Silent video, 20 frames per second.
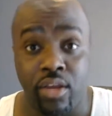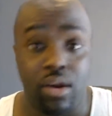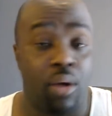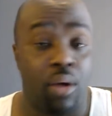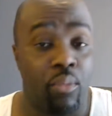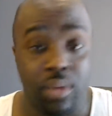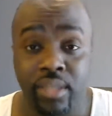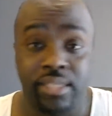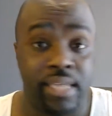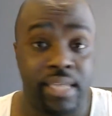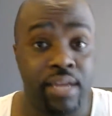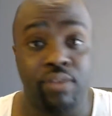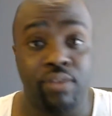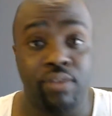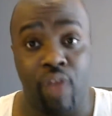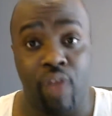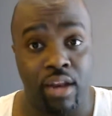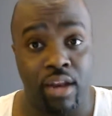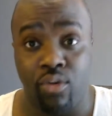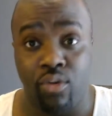We still
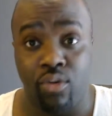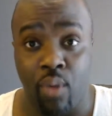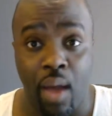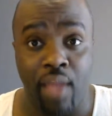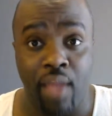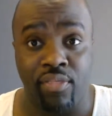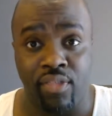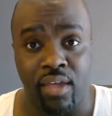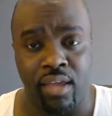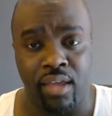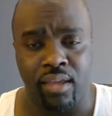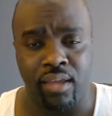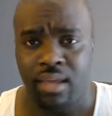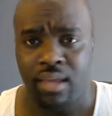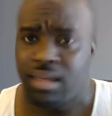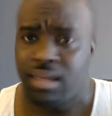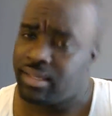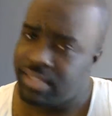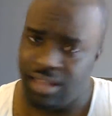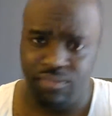trying to do our thing."
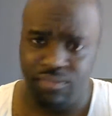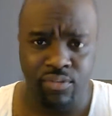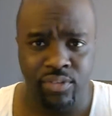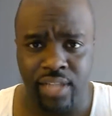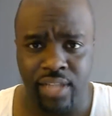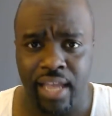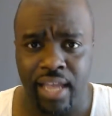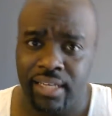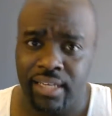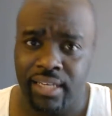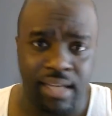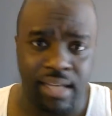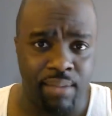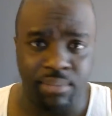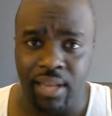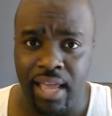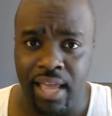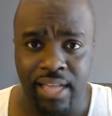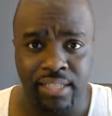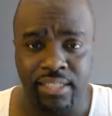Stephanie was like, "Look, I'm
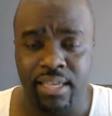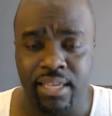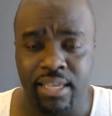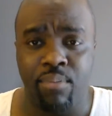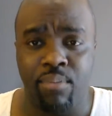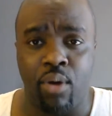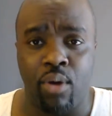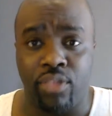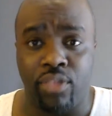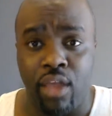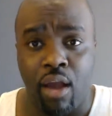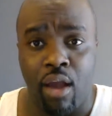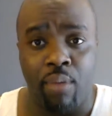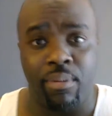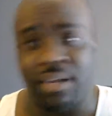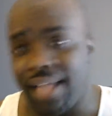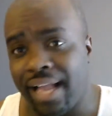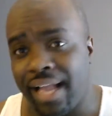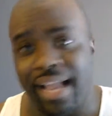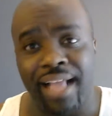glad to see both of y'all because
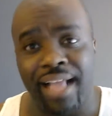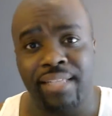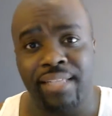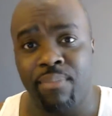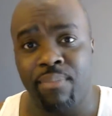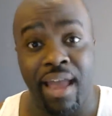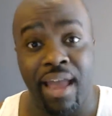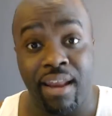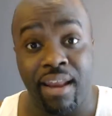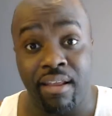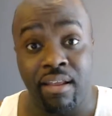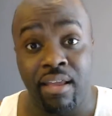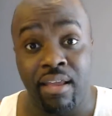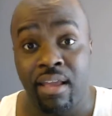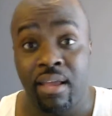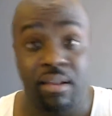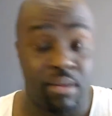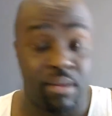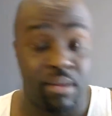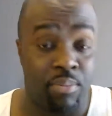I got somebody
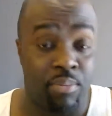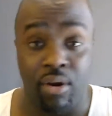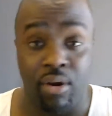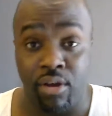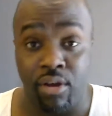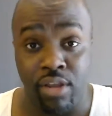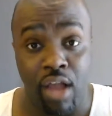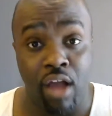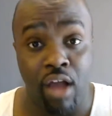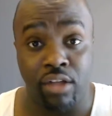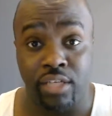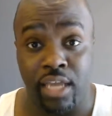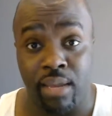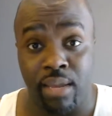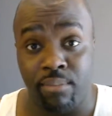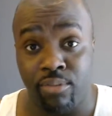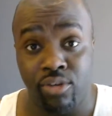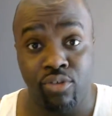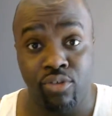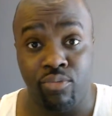to put on y'all team
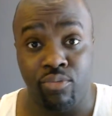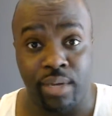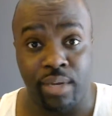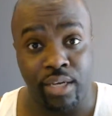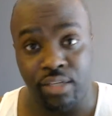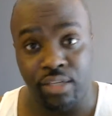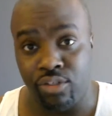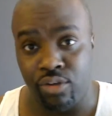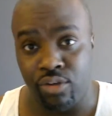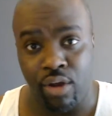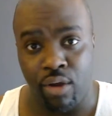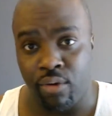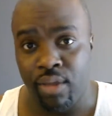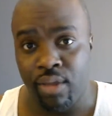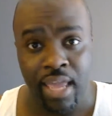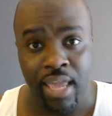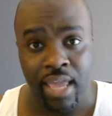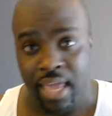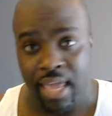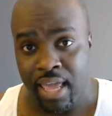too. Because
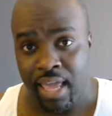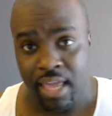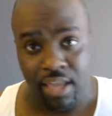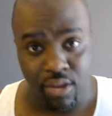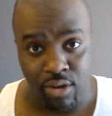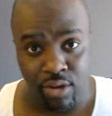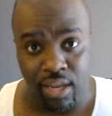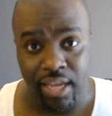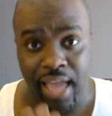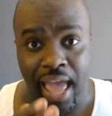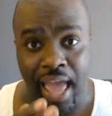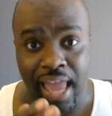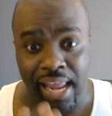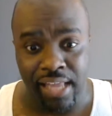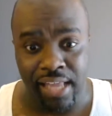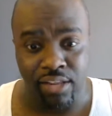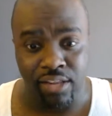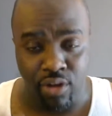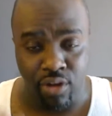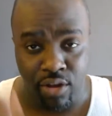you look at
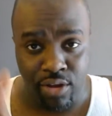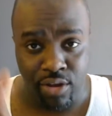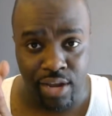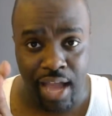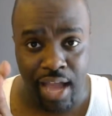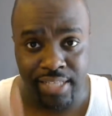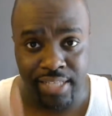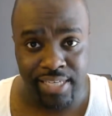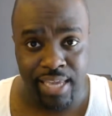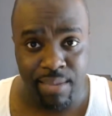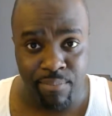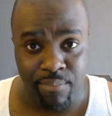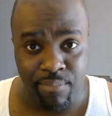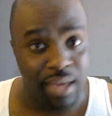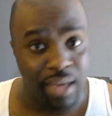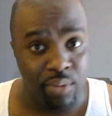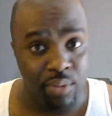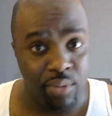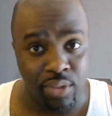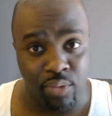it, you got Team
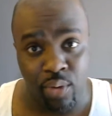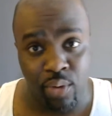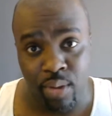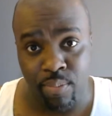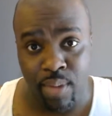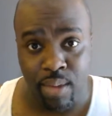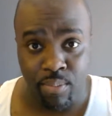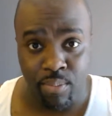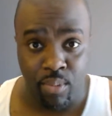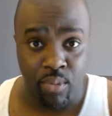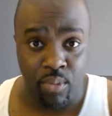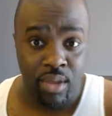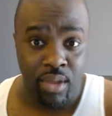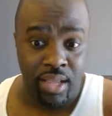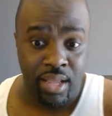Bella with 3 people.